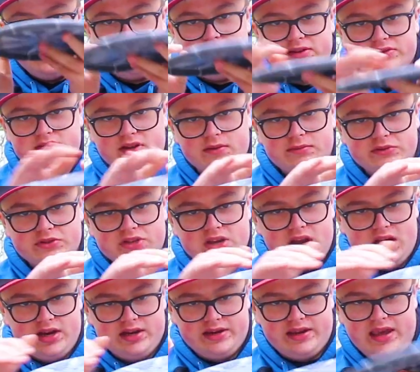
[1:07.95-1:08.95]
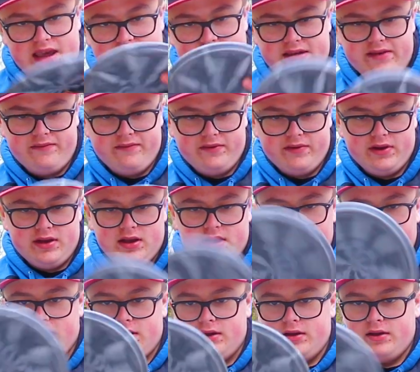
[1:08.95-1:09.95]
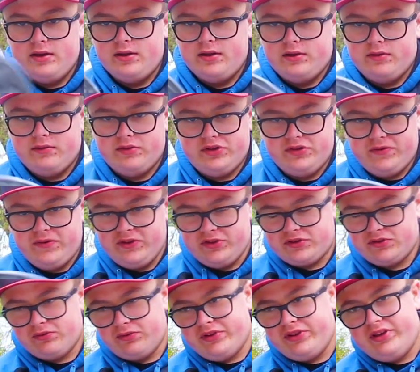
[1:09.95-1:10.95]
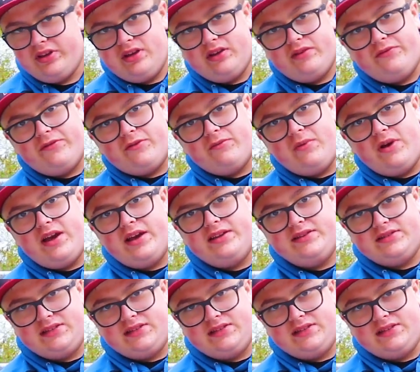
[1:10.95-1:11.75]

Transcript: is almost concave, which feels really good for my